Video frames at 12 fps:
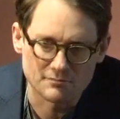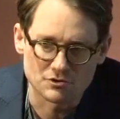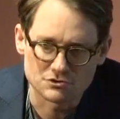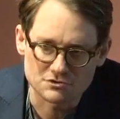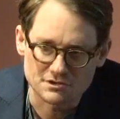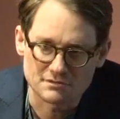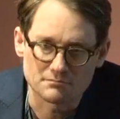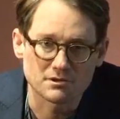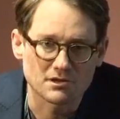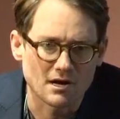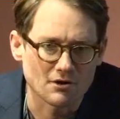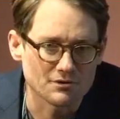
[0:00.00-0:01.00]
mostly in
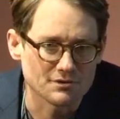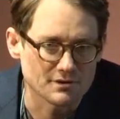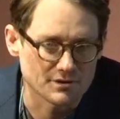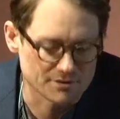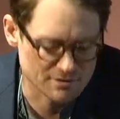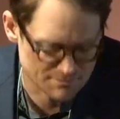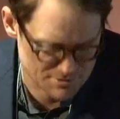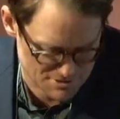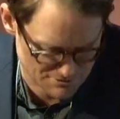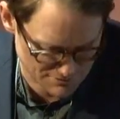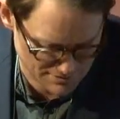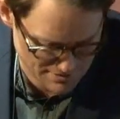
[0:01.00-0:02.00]
Palau
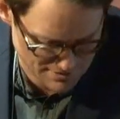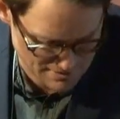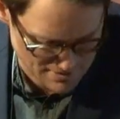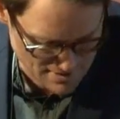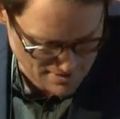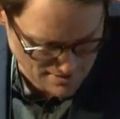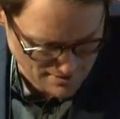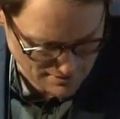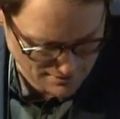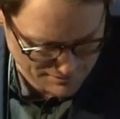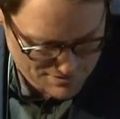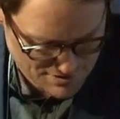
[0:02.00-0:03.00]

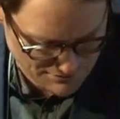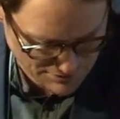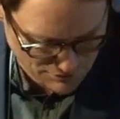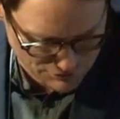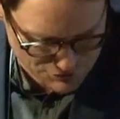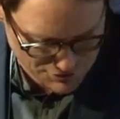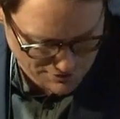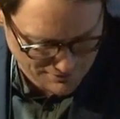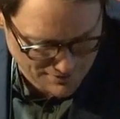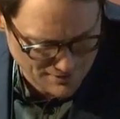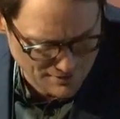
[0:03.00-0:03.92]
in the Pacific Ocean.